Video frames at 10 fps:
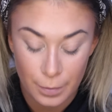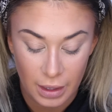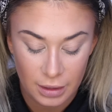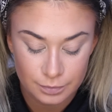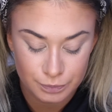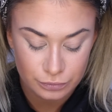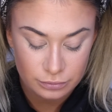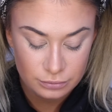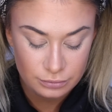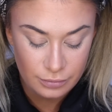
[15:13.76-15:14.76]
But
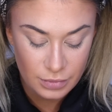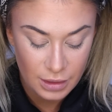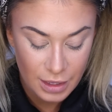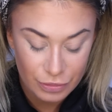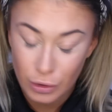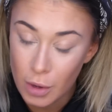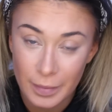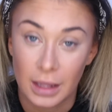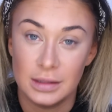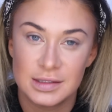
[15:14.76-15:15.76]
the
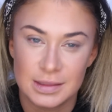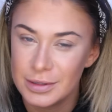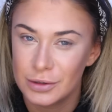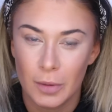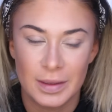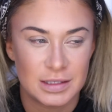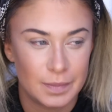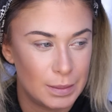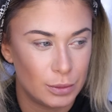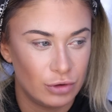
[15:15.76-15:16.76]
comments, some of the comments that
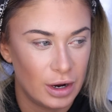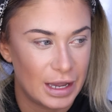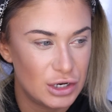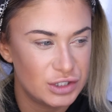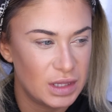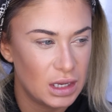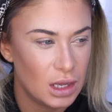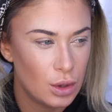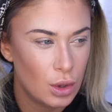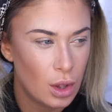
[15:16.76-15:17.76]
people write, I just think,
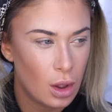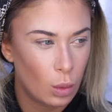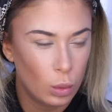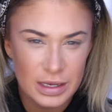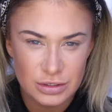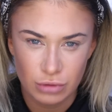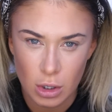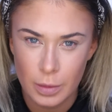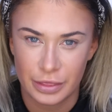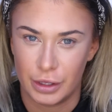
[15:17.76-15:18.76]
what is
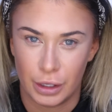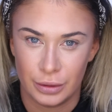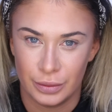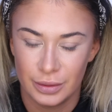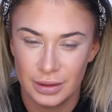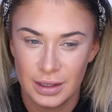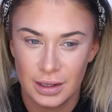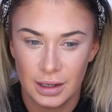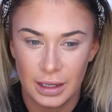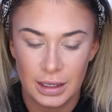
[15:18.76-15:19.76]
wrong with you?
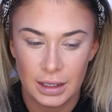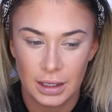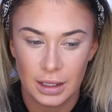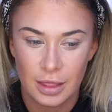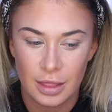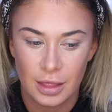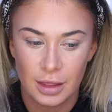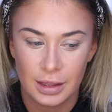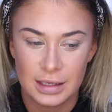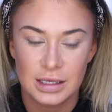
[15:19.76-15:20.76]
Like,
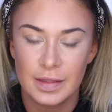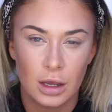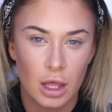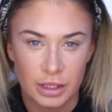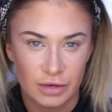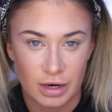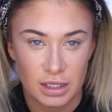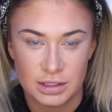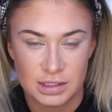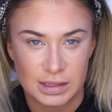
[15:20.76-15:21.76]
it's like they can't think of
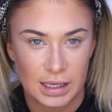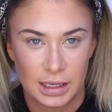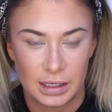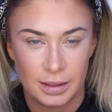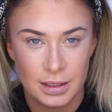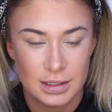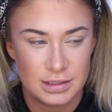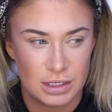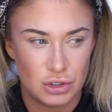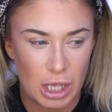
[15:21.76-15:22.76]
anything to say,
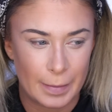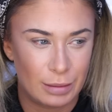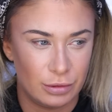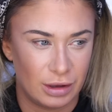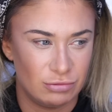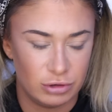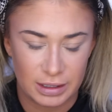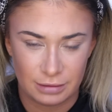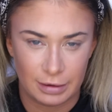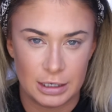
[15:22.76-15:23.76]
so they just come out with like
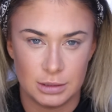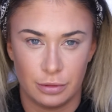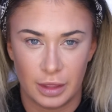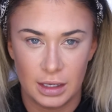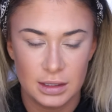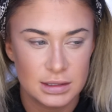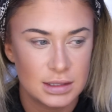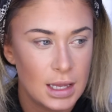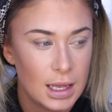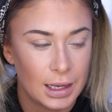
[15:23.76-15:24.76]
really random
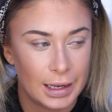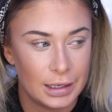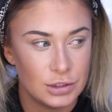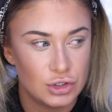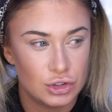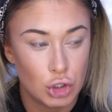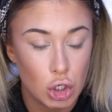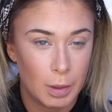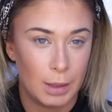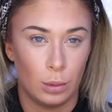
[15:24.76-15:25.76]
things. And
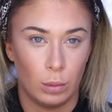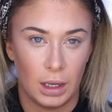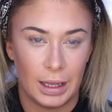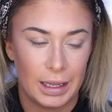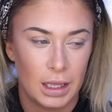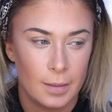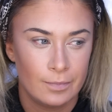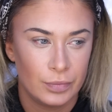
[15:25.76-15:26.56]
2 people were like,